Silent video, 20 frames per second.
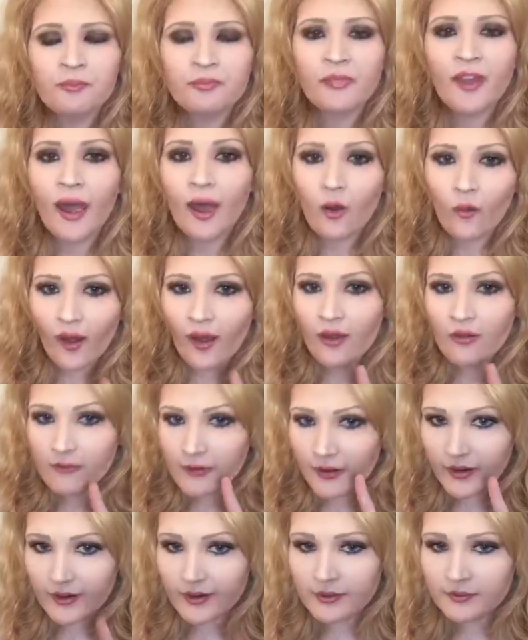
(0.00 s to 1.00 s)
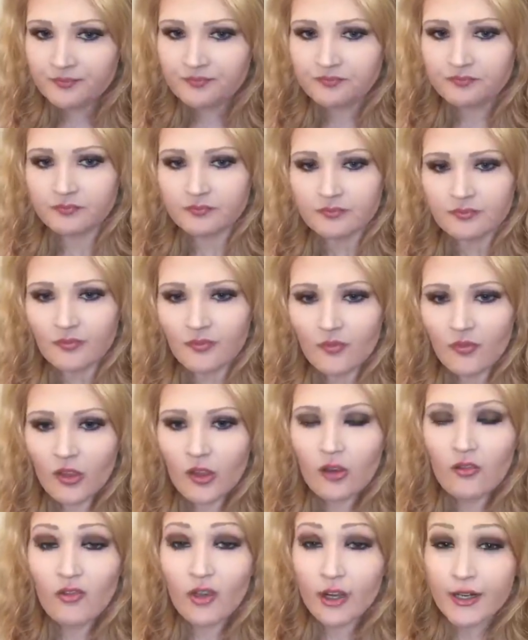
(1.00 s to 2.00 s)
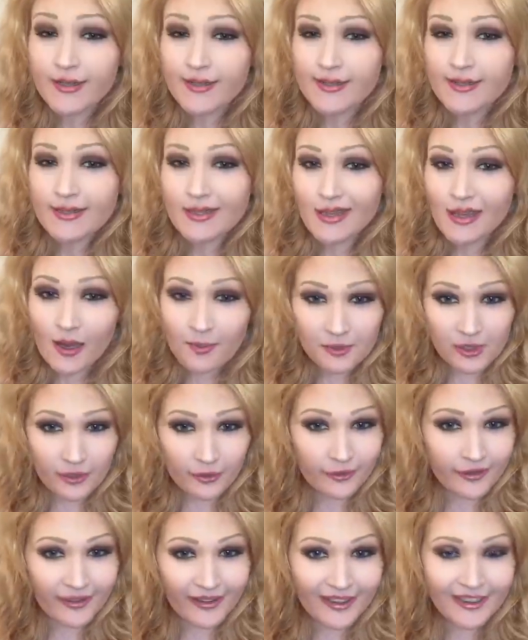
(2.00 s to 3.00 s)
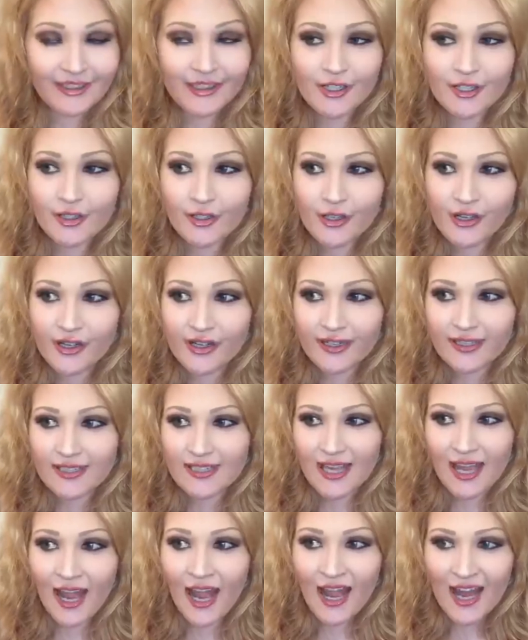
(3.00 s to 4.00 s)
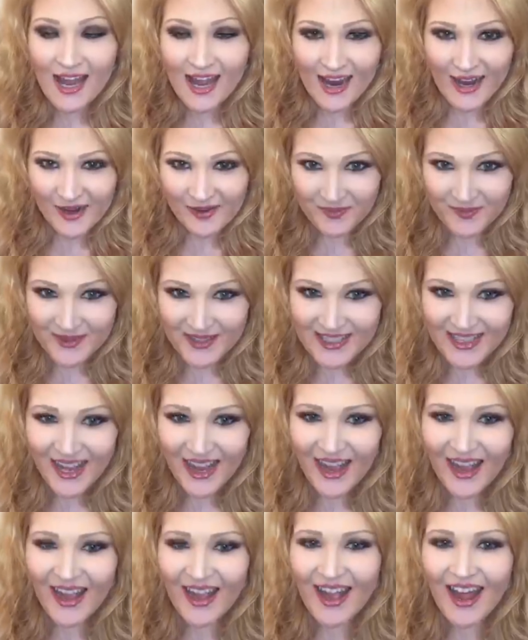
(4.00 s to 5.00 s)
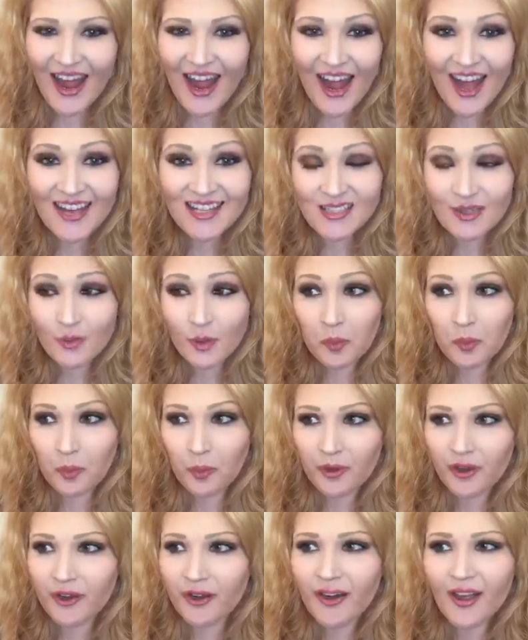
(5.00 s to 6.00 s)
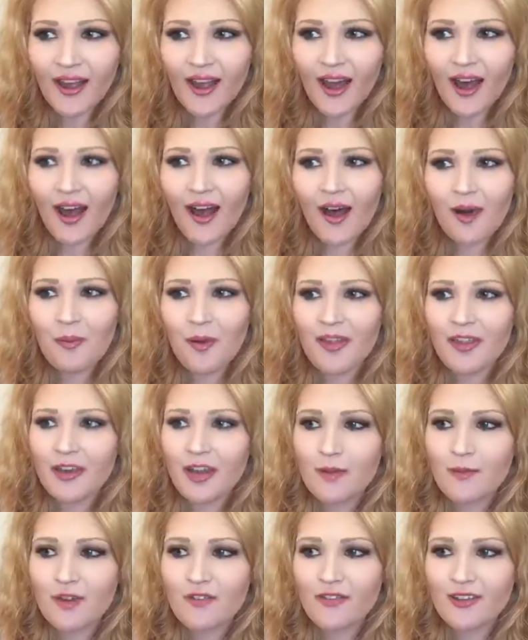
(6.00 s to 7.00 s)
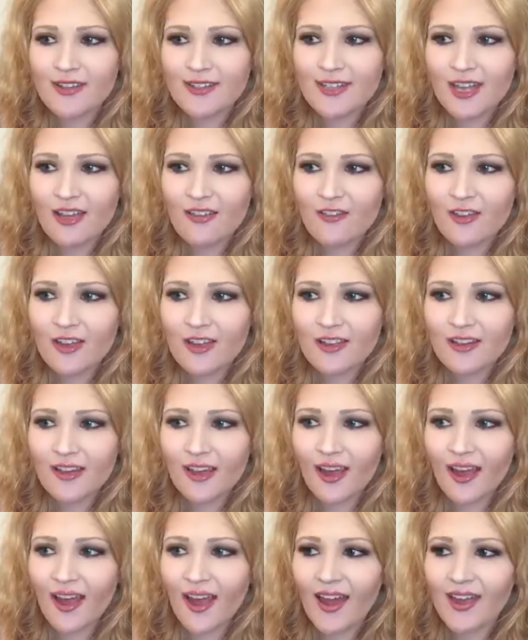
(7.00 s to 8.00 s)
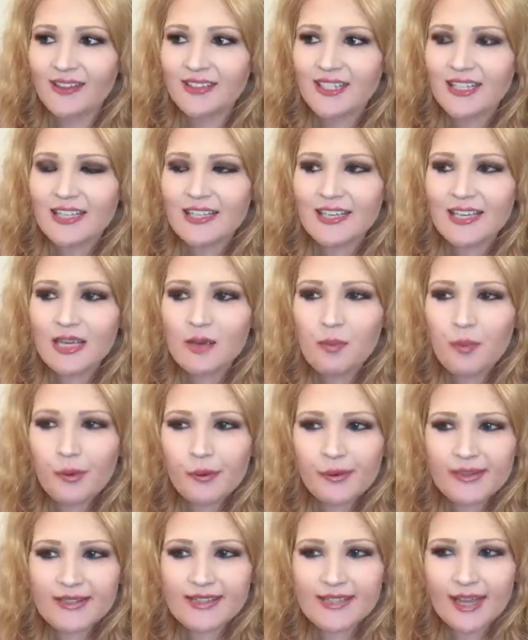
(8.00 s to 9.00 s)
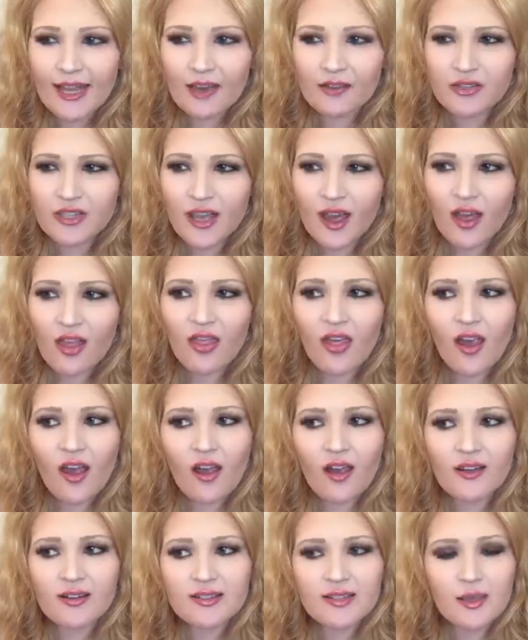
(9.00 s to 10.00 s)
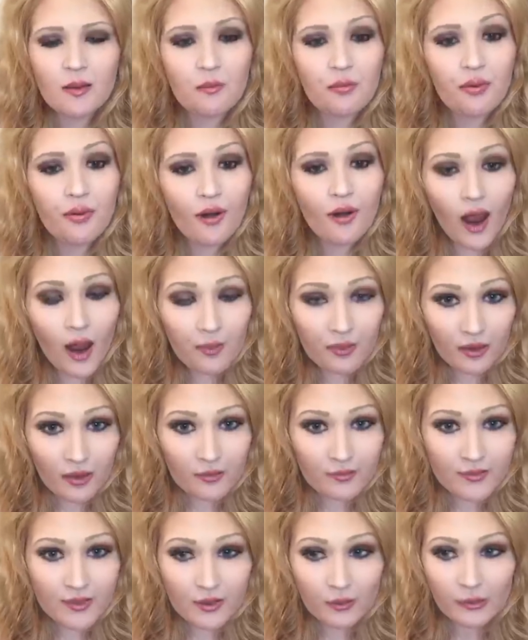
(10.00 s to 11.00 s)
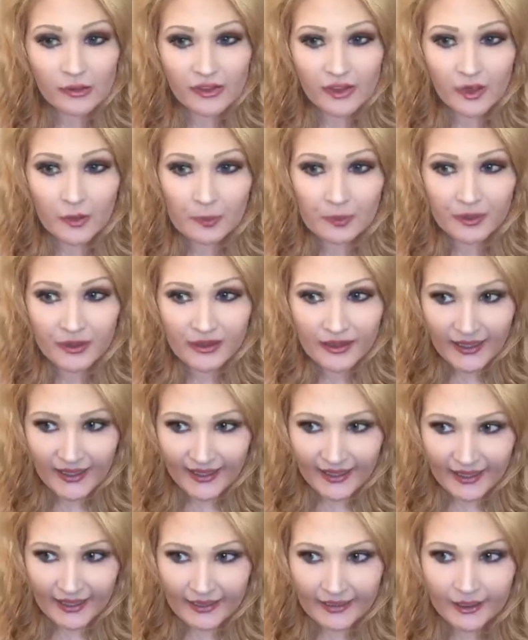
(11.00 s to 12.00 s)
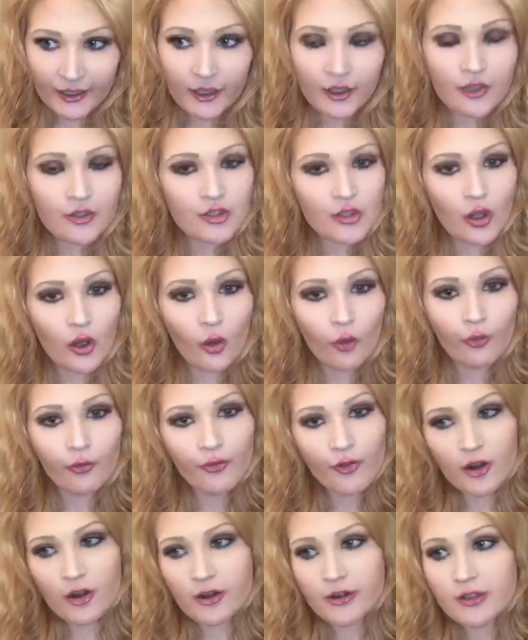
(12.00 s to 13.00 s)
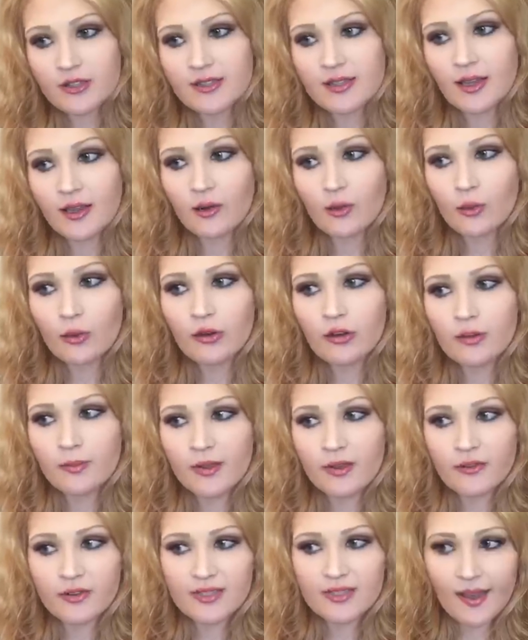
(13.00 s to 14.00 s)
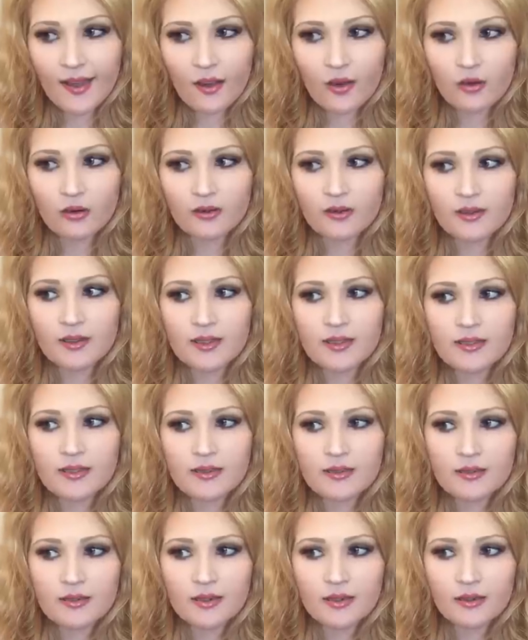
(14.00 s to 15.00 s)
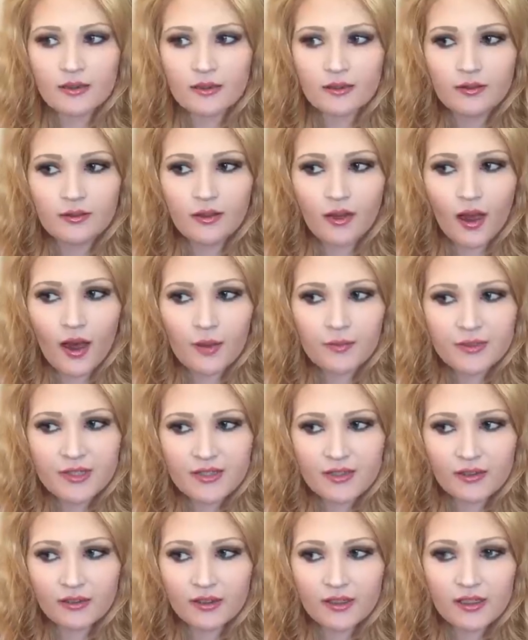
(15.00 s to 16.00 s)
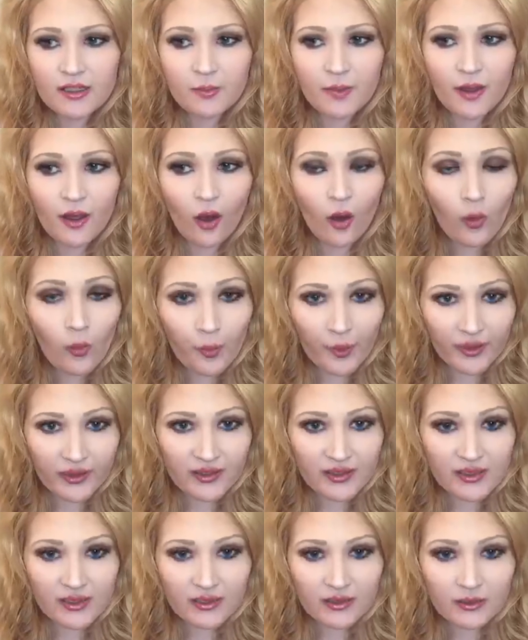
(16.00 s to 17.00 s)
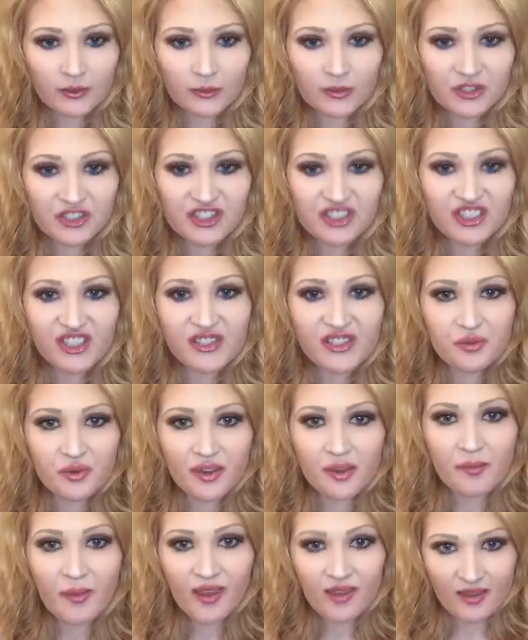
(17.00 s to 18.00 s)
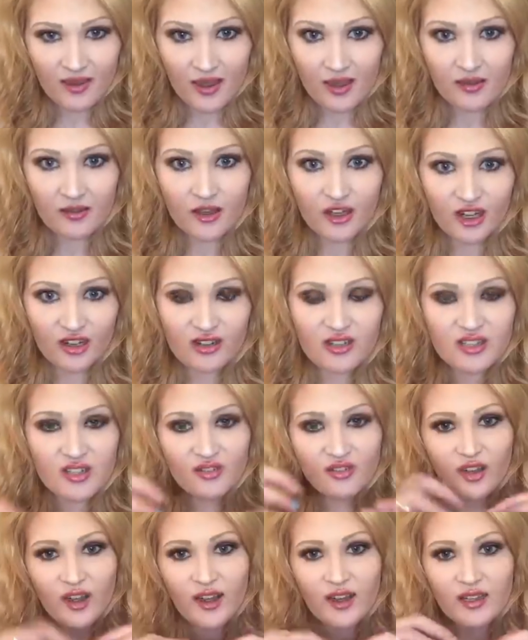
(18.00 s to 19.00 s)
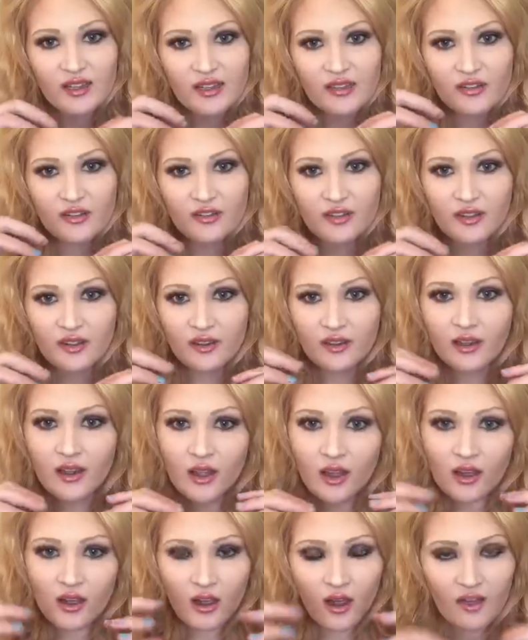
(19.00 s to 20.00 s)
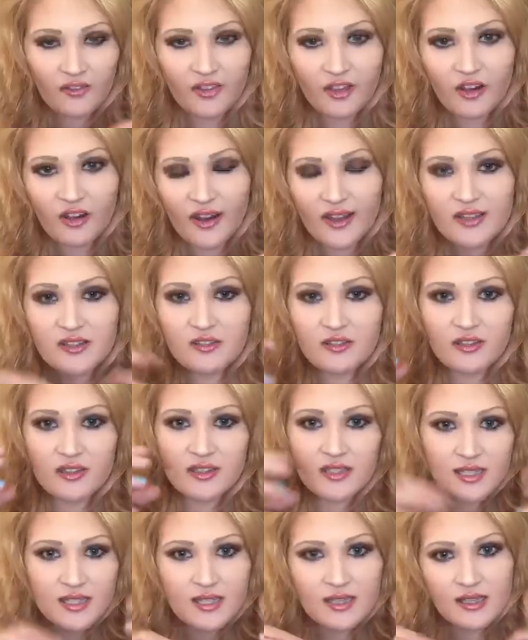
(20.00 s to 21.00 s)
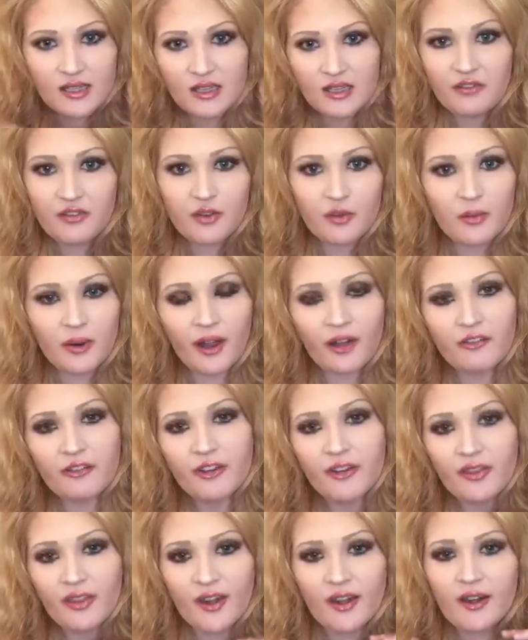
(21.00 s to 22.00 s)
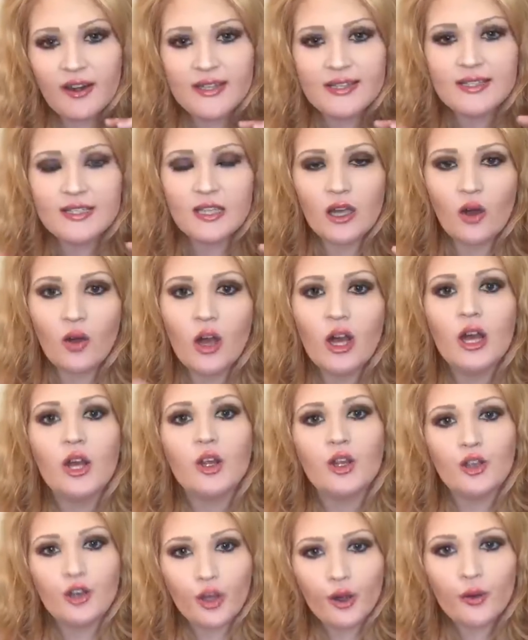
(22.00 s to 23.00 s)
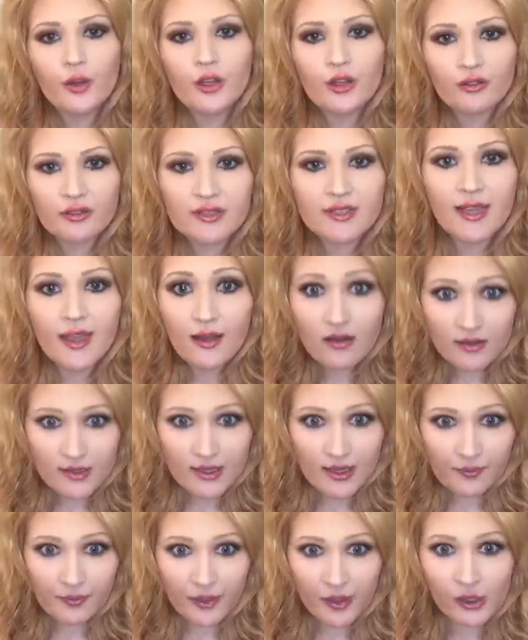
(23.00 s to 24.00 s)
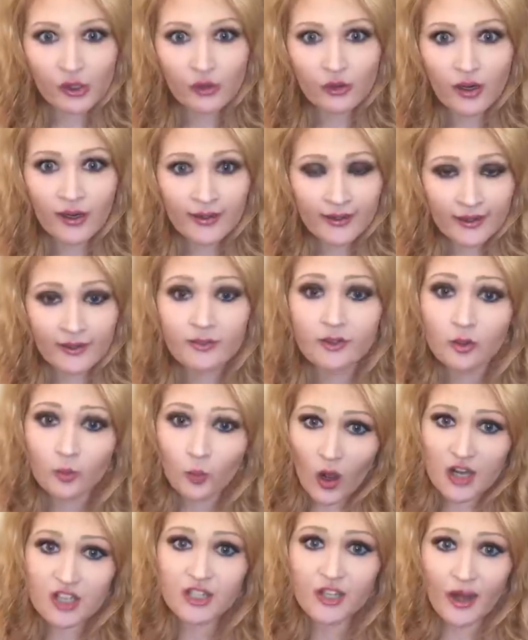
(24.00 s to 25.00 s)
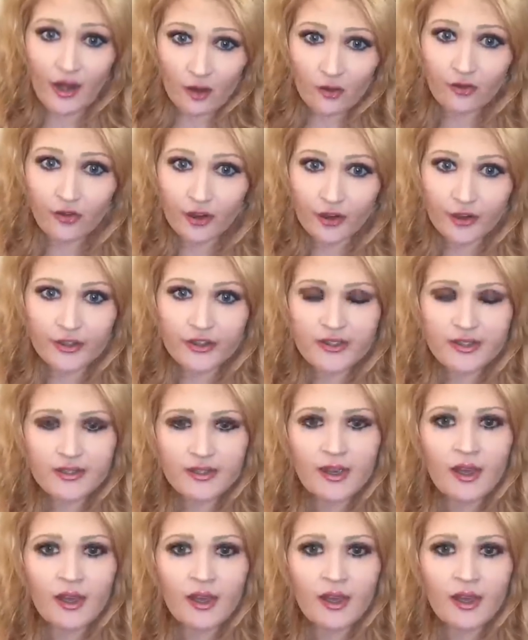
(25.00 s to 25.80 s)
However, very skeptically, the New York Times has a reporter by the name of David, and he points out there are some problems with the plan. So first, in order to be recycled, the cups still need to be opened, which gets really messy, because you've got either the coffee grinds or the tea leaves or whatever in there. And so, when you recycle something, you kind of have to wash it out first.